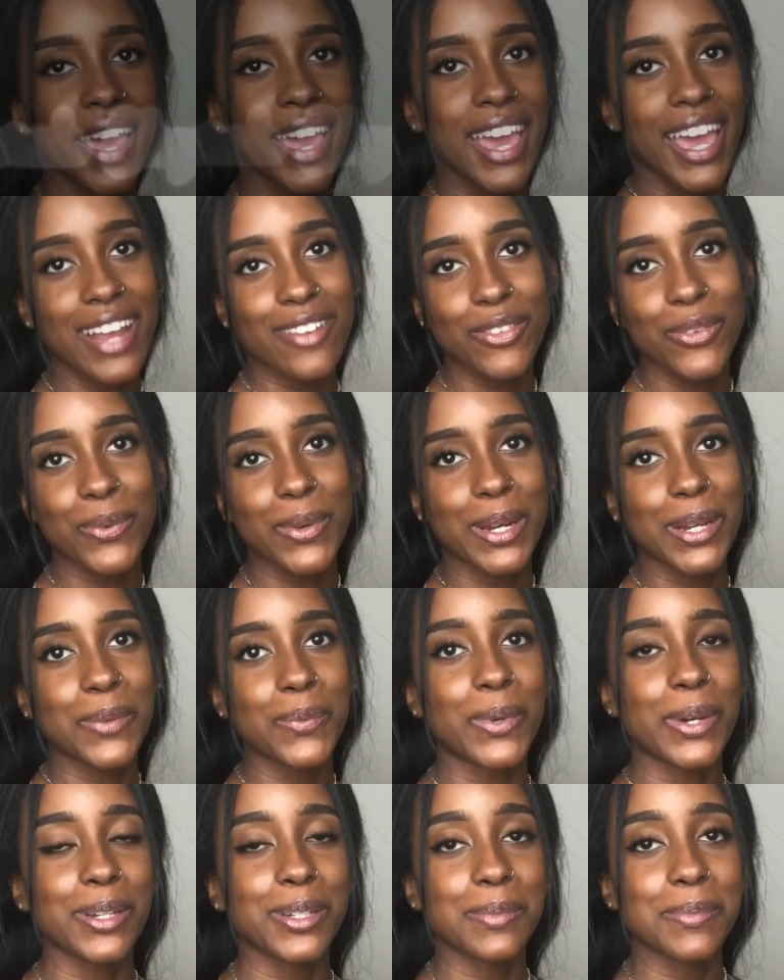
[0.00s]
Hey
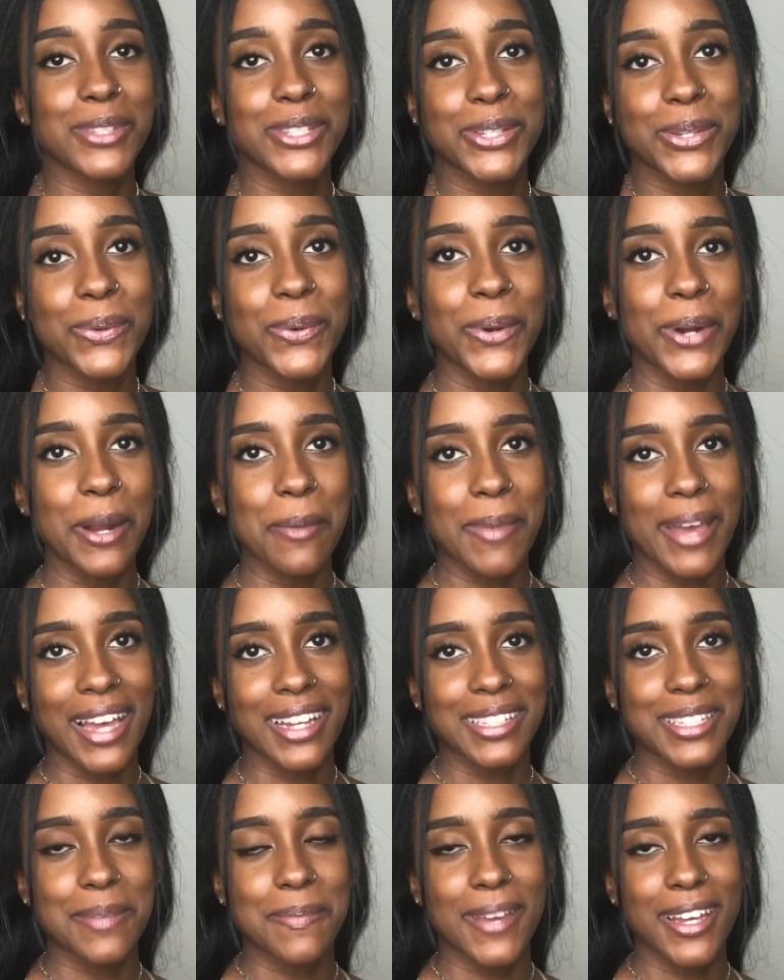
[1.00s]
everyone, welcome to or
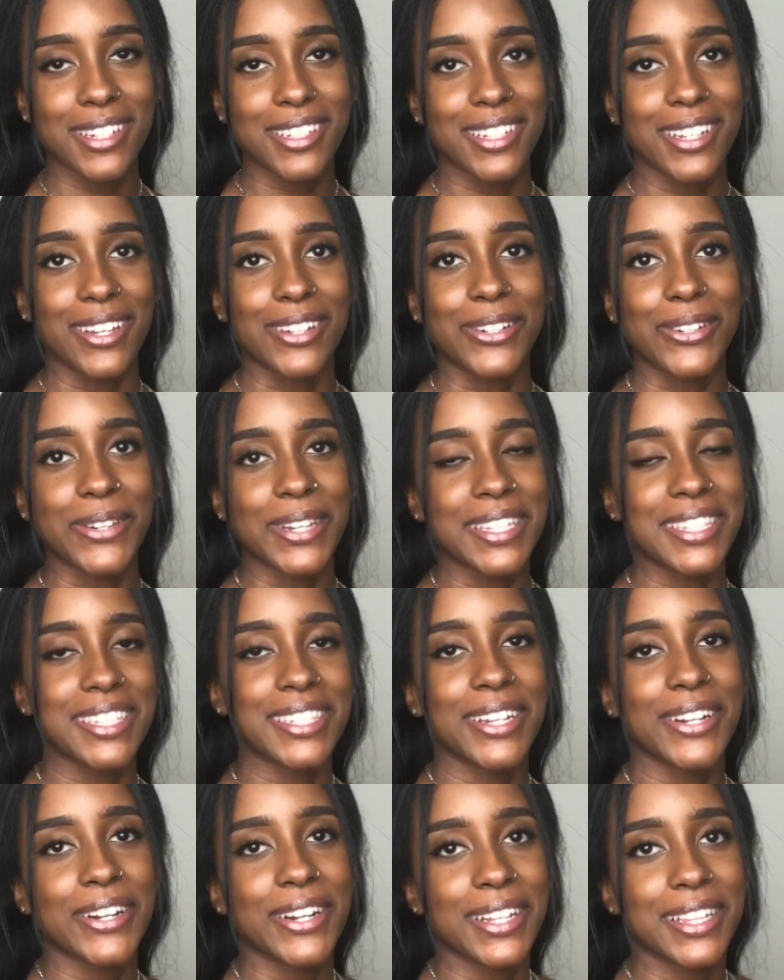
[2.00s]
back to my channel. It's
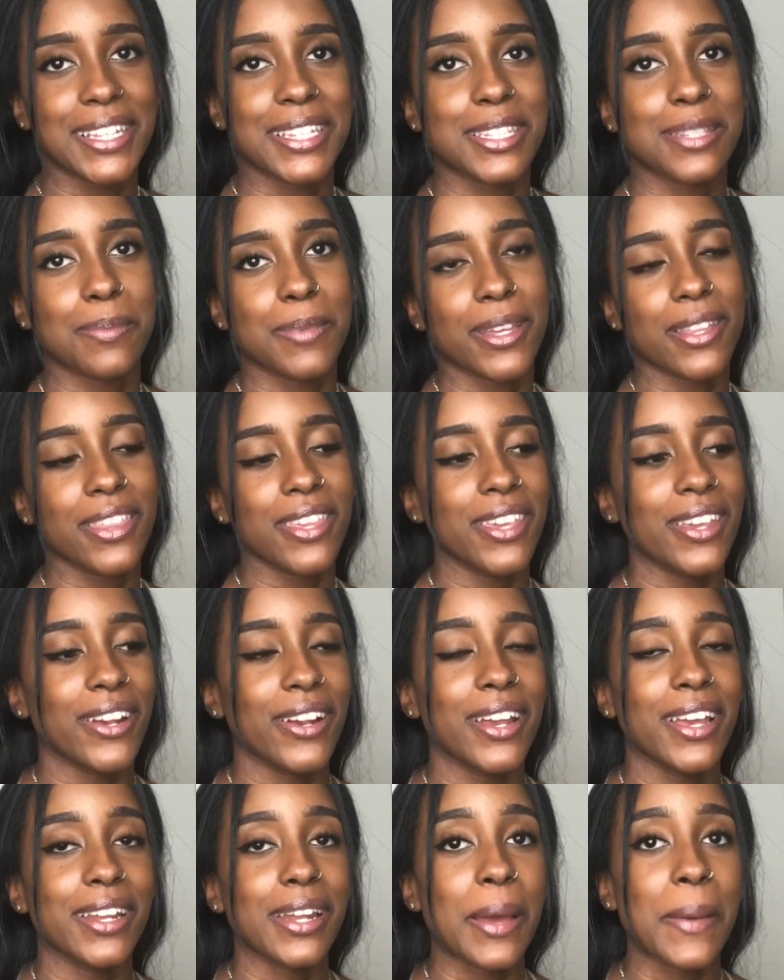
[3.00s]
Sarah Elizabeth
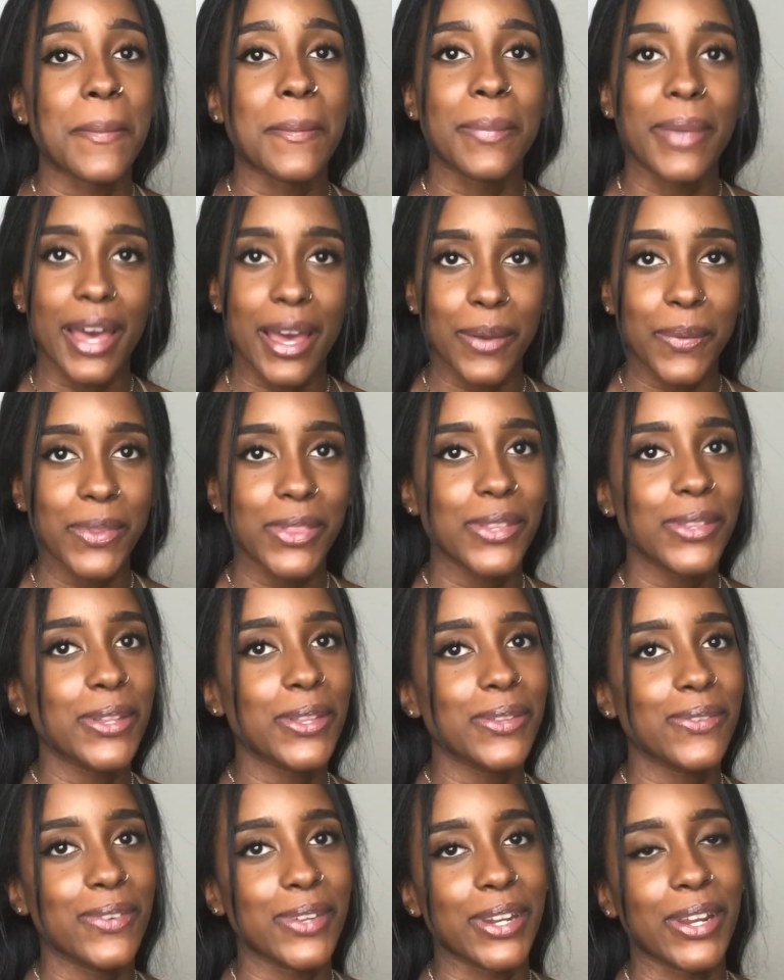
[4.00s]
here and I'm back with
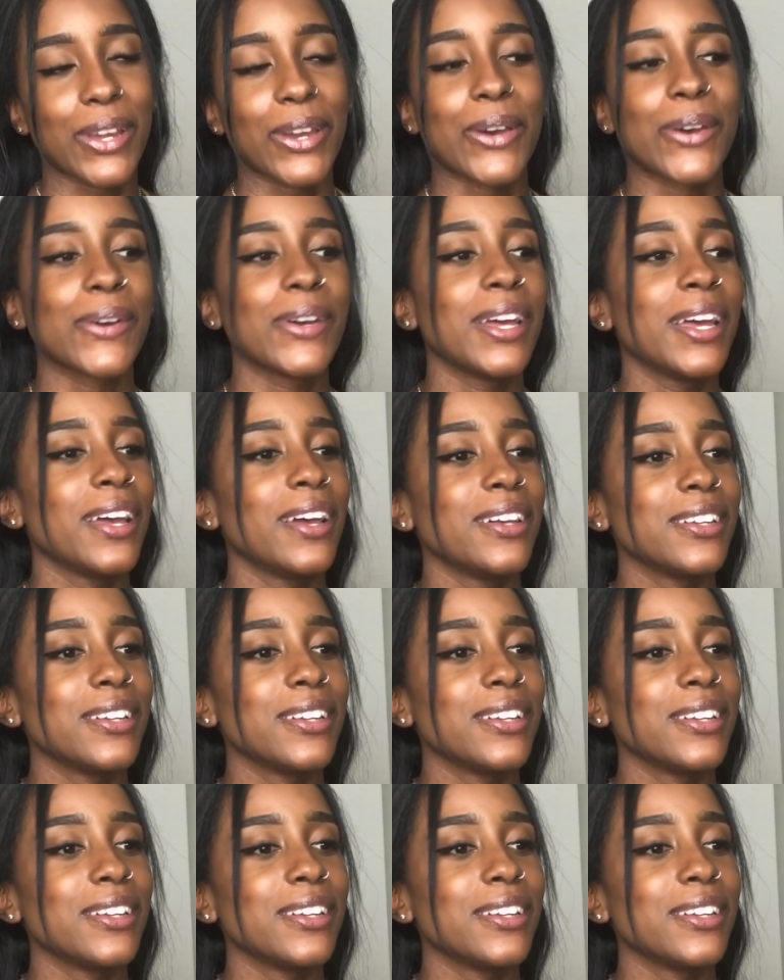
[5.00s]
another video.